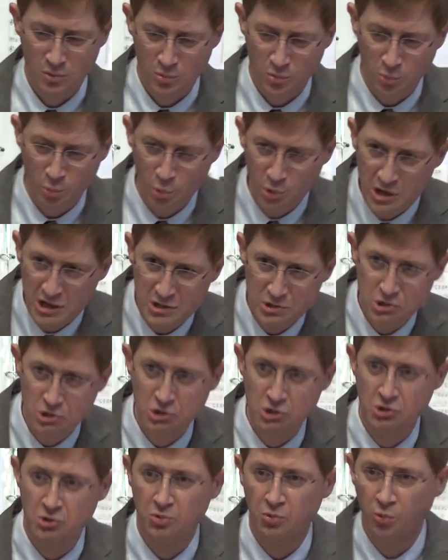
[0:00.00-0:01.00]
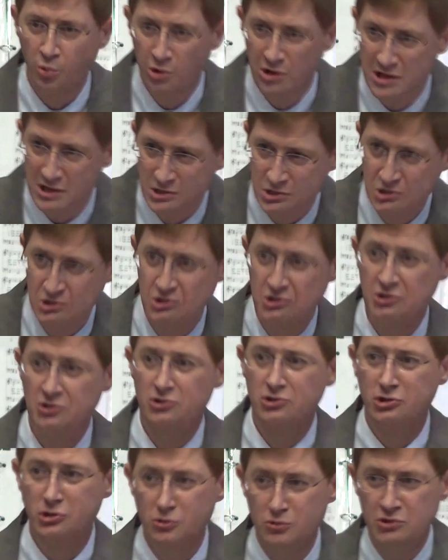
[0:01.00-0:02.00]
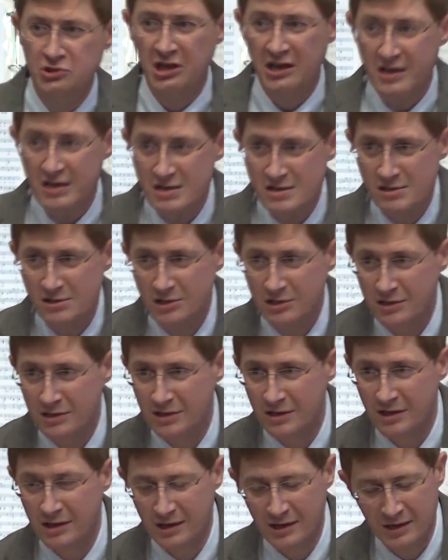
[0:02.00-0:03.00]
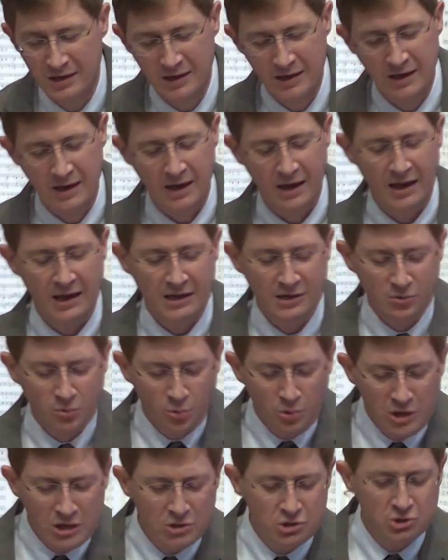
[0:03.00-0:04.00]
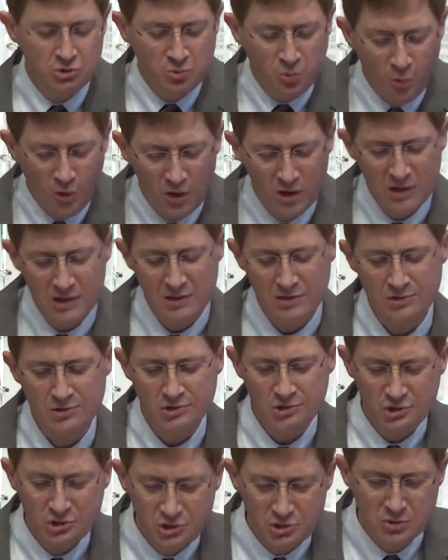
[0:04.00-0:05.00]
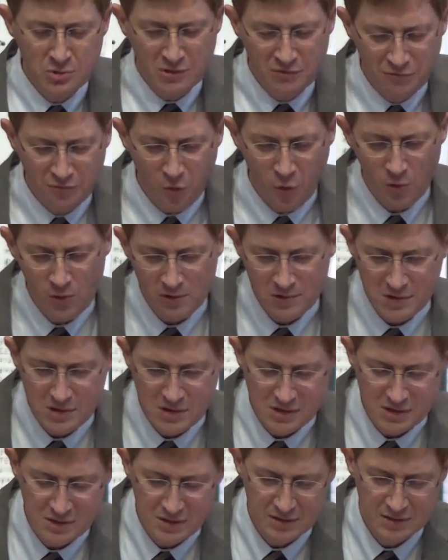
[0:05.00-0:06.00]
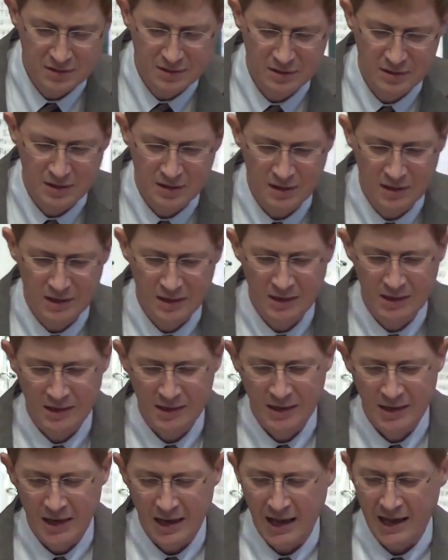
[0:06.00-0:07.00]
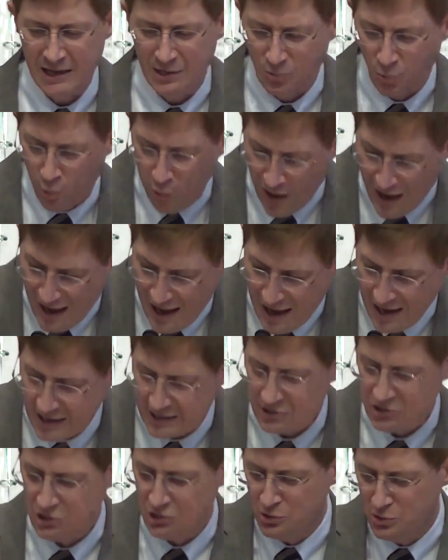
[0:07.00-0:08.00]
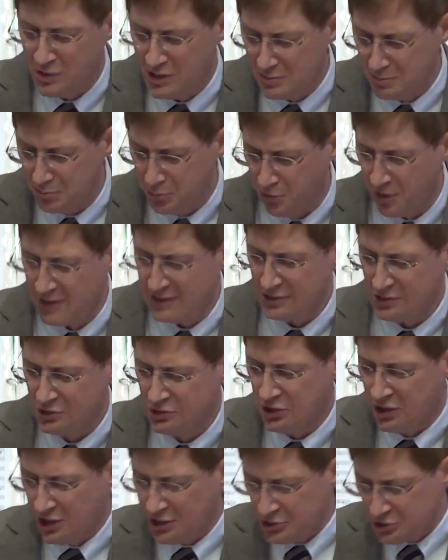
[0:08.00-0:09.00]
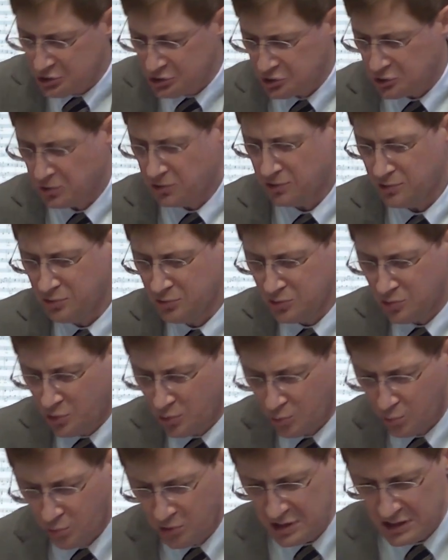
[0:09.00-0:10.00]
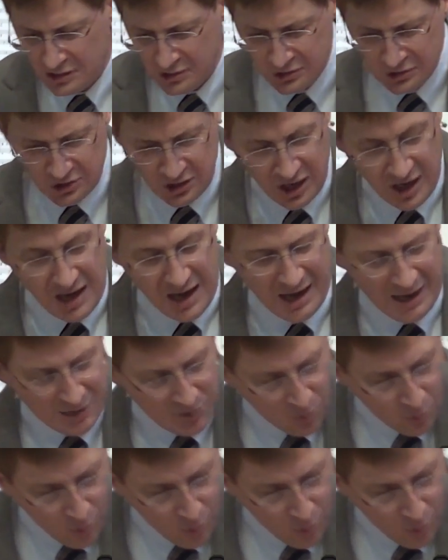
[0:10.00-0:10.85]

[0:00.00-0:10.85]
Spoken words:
which risks to take and which ones to avoid, and why to embrace certain risks and